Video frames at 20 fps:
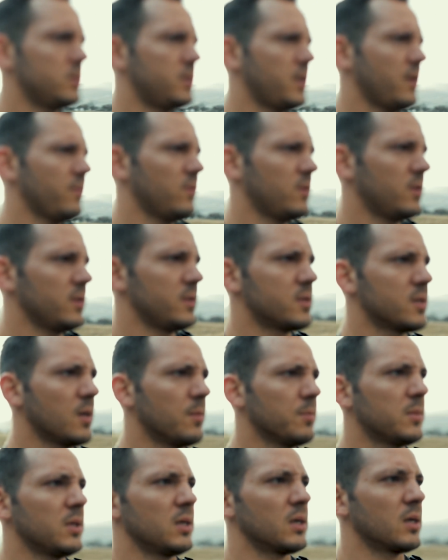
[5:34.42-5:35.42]
definitely
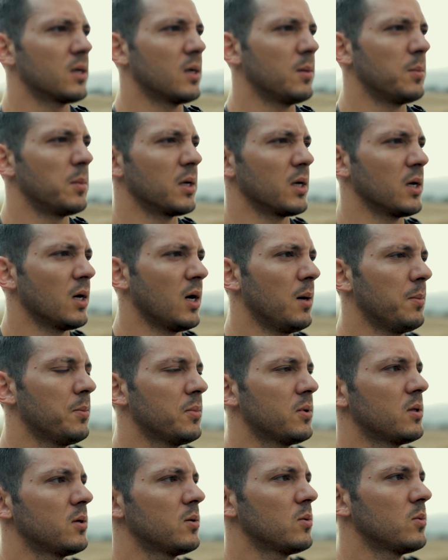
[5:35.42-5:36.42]
something coming
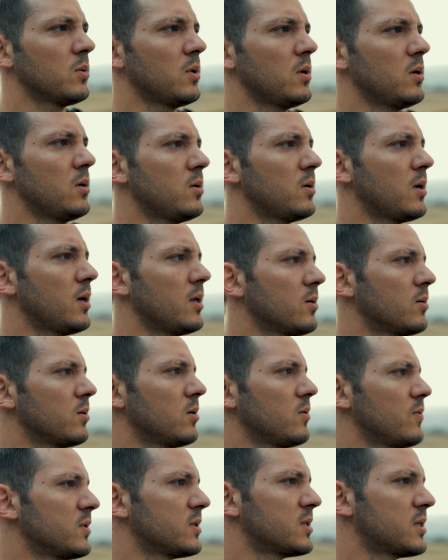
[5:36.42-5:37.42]
up the road. I don't know
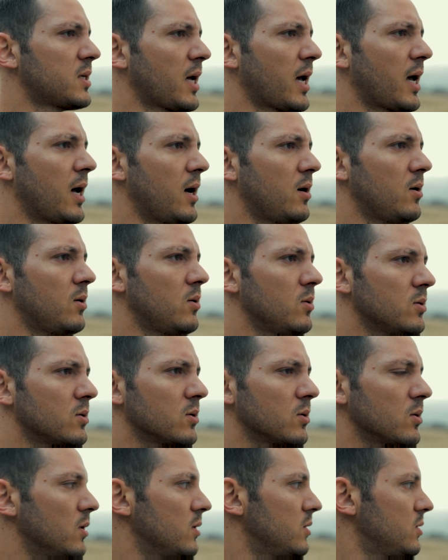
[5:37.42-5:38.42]
if it's cows
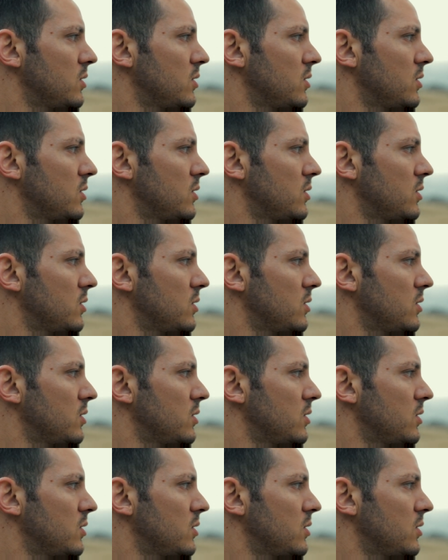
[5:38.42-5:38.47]
or a